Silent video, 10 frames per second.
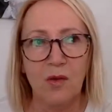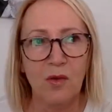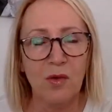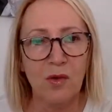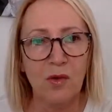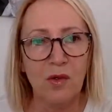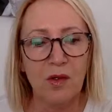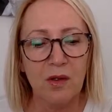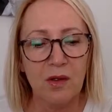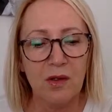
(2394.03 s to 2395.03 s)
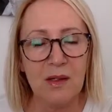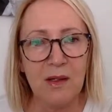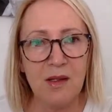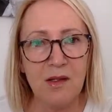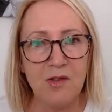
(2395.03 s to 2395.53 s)
all
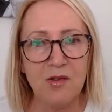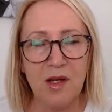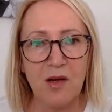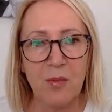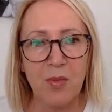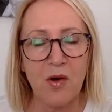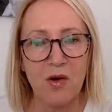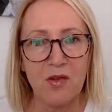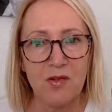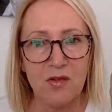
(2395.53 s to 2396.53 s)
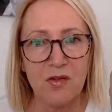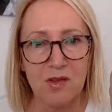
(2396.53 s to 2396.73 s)
lead you down a path to